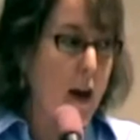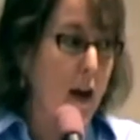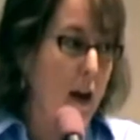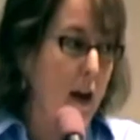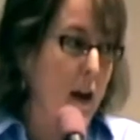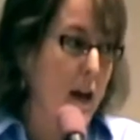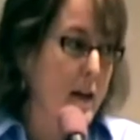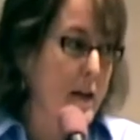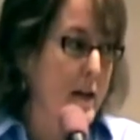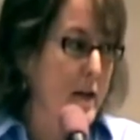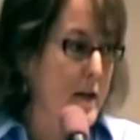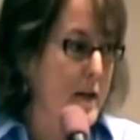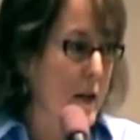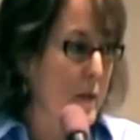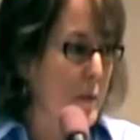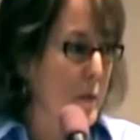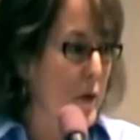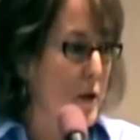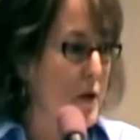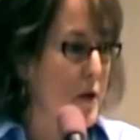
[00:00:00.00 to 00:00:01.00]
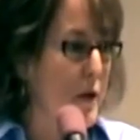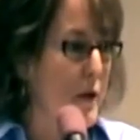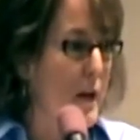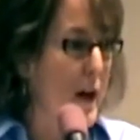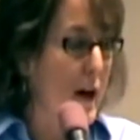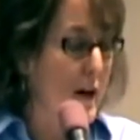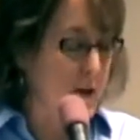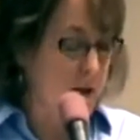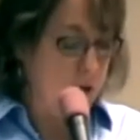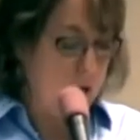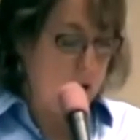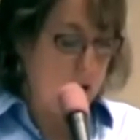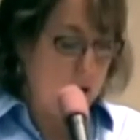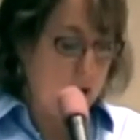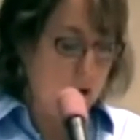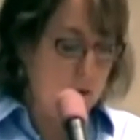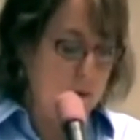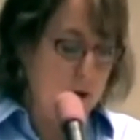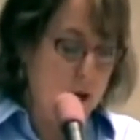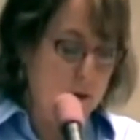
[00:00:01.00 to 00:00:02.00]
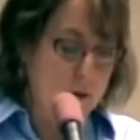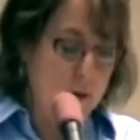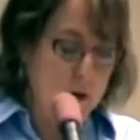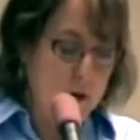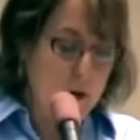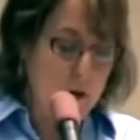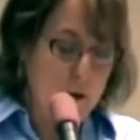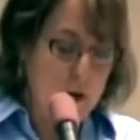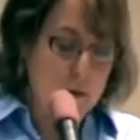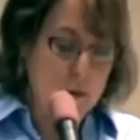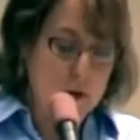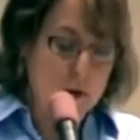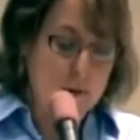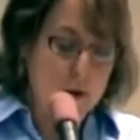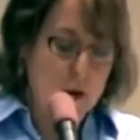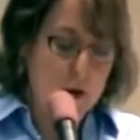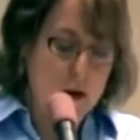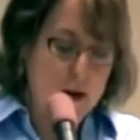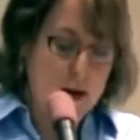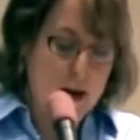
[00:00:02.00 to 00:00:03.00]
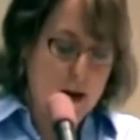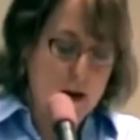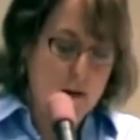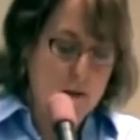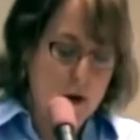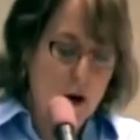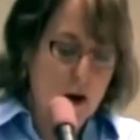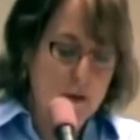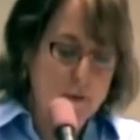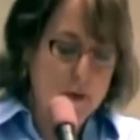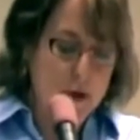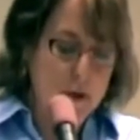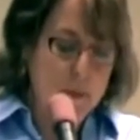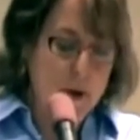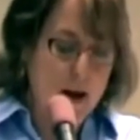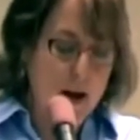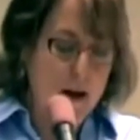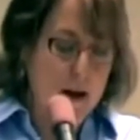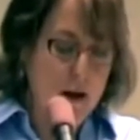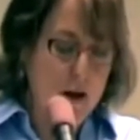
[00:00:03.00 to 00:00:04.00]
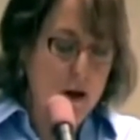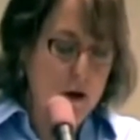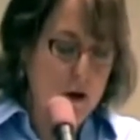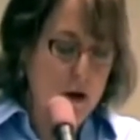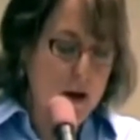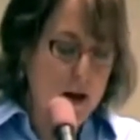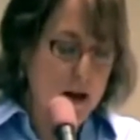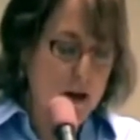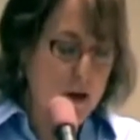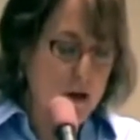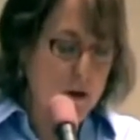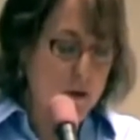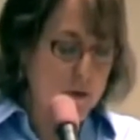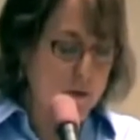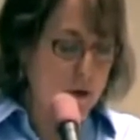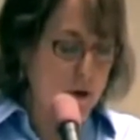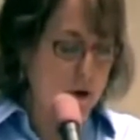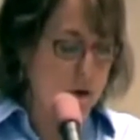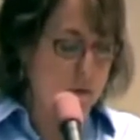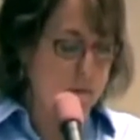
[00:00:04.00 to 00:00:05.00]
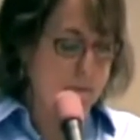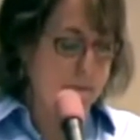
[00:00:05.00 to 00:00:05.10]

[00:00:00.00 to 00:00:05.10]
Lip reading: In December 2008, Reverend Lohr was voted out of office by a congregational vote.